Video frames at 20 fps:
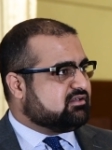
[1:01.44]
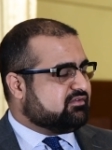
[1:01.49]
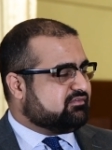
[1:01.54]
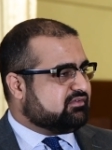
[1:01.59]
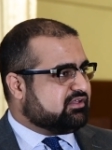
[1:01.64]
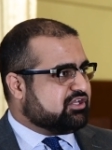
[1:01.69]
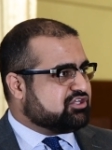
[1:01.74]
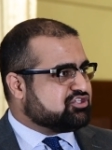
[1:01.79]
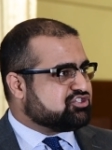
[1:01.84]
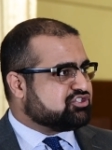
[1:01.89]

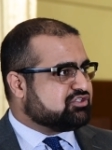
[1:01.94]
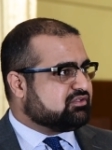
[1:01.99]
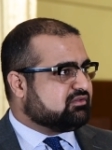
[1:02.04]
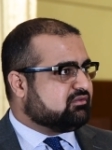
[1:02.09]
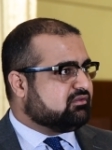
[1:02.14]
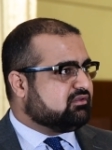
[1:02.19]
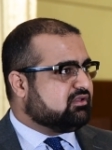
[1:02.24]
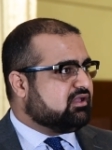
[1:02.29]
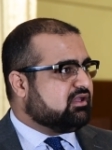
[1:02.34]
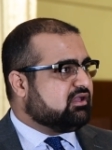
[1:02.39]

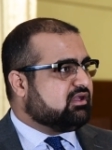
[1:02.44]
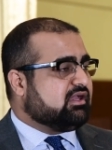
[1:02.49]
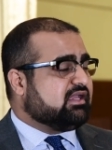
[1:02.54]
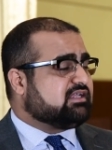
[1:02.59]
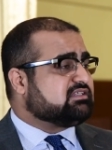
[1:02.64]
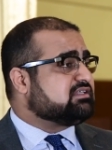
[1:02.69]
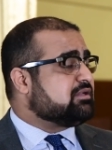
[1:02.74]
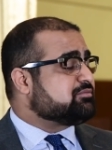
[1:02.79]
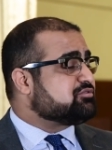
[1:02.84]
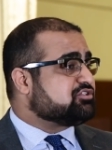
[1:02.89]
deviation,
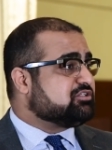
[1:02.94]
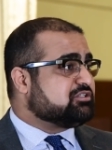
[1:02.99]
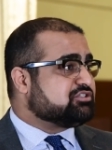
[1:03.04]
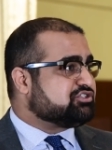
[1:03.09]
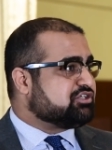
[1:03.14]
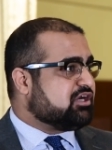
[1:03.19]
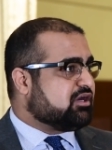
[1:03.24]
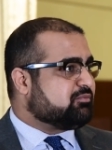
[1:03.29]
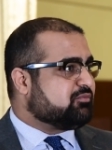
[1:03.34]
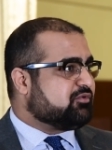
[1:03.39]
exceptional
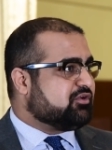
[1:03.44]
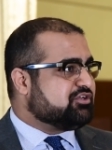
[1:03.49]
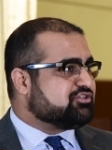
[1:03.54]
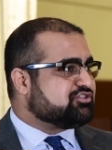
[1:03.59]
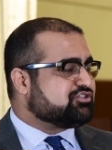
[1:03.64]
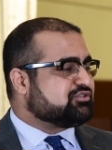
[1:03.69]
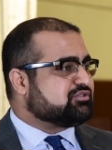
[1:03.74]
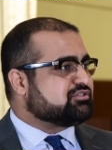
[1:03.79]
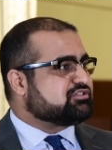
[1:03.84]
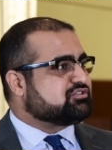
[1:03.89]
sharp
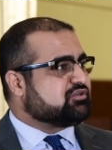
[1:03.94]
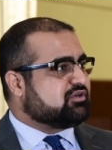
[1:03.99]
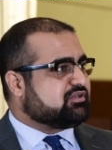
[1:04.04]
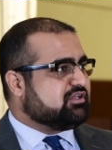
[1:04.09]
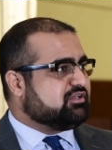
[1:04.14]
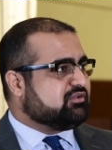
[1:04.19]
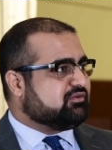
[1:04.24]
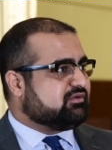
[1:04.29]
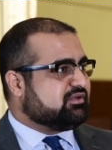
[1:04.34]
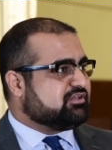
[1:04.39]
ratios,
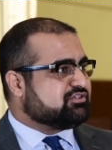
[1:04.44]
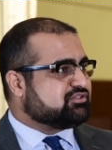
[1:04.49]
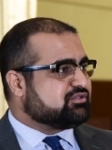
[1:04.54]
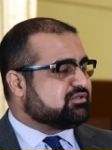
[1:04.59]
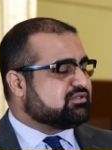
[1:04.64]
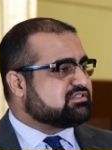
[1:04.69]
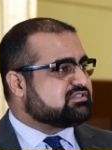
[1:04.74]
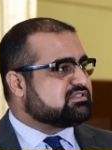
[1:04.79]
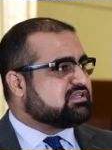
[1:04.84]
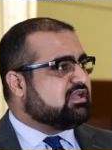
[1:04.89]
Sortino
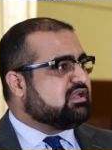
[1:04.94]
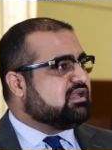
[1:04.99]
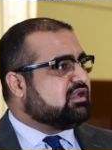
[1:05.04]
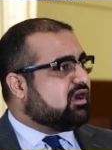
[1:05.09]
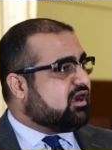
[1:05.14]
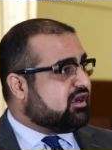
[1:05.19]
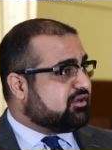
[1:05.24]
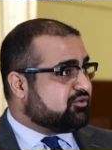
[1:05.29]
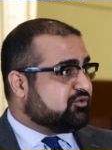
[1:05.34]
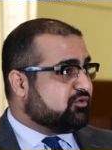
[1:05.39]
ratios,
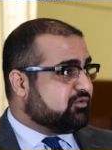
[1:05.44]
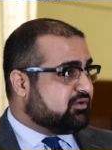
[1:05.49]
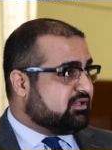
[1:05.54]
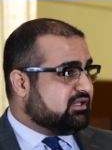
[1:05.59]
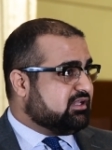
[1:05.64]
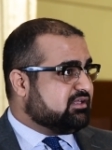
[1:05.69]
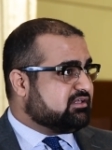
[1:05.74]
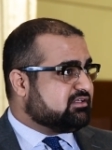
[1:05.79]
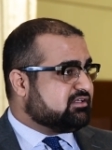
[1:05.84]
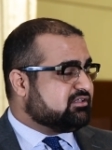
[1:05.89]

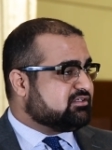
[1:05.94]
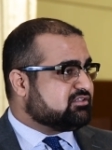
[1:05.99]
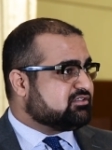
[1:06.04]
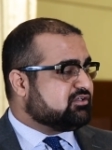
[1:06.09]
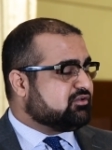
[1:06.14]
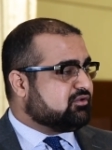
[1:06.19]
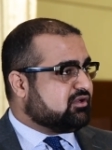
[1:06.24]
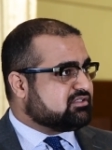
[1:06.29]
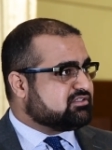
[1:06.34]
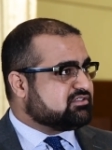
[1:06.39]
uncorrelated
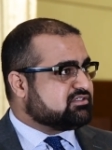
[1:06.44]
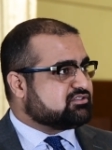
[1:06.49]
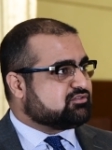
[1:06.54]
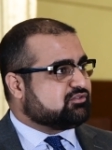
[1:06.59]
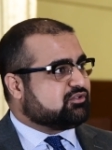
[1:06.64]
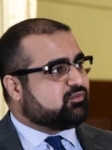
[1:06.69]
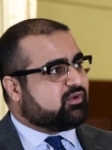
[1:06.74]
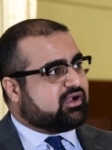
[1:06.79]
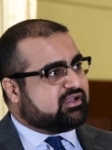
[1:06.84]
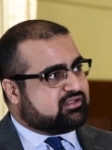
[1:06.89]
not just to
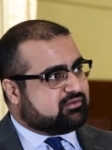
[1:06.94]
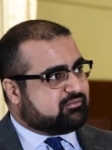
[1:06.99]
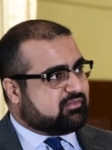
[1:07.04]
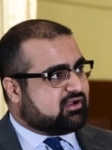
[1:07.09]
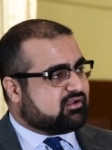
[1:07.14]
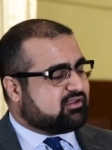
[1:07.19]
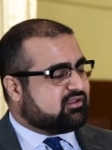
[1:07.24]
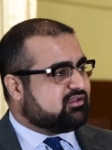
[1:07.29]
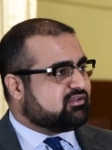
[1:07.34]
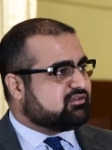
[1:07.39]
the wider
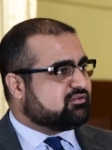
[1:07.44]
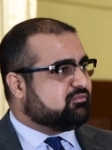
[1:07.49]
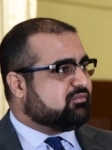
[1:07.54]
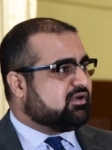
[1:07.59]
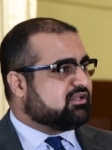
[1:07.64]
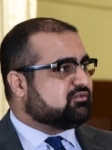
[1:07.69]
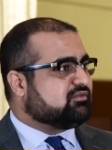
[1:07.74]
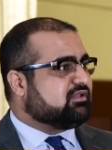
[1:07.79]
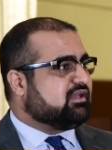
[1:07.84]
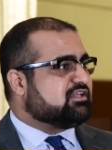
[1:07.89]
market,
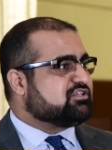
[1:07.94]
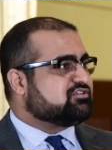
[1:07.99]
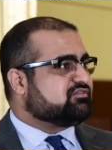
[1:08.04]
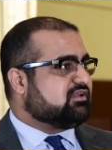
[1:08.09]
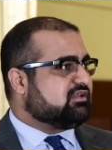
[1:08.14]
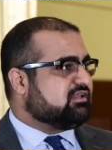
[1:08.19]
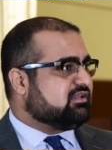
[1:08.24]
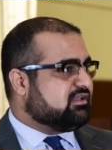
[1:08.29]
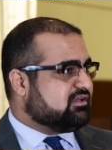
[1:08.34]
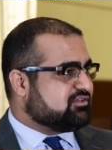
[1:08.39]
but to the hedge
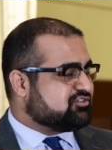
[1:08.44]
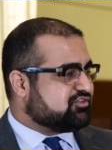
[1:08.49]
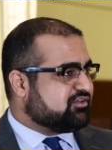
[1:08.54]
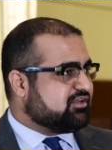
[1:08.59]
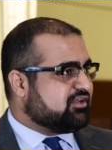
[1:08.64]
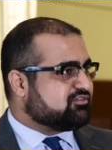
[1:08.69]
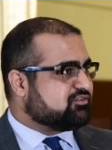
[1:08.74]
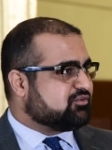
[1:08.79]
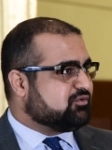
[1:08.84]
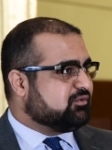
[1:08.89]
fund industry
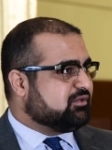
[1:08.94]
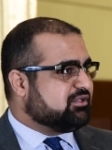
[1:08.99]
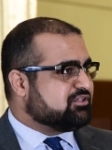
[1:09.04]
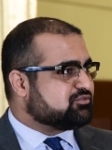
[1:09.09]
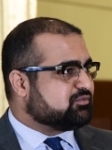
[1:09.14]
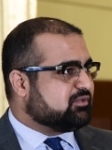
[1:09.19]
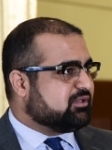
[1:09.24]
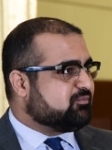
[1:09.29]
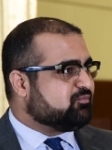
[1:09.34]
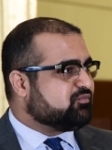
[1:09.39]
as a whole as
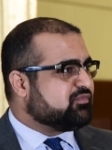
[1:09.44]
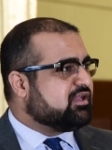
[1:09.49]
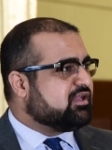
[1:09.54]
well.